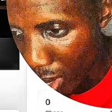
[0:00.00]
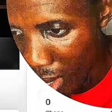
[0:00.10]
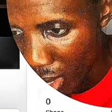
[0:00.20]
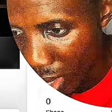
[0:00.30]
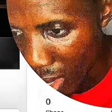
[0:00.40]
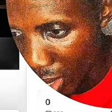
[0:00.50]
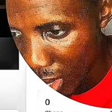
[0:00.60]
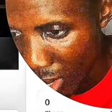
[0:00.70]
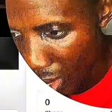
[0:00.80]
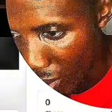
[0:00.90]
created.
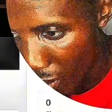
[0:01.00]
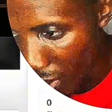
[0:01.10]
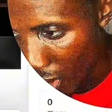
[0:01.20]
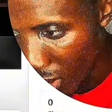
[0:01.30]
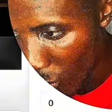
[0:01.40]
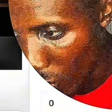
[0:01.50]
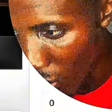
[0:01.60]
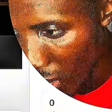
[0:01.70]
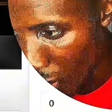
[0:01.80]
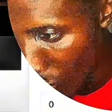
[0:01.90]
Okay, so we
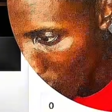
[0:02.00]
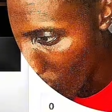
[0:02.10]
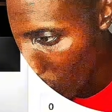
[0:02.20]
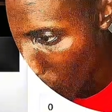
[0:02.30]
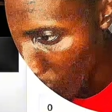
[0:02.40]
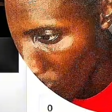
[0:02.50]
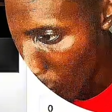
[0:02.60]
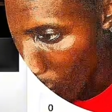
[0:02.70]
are now good to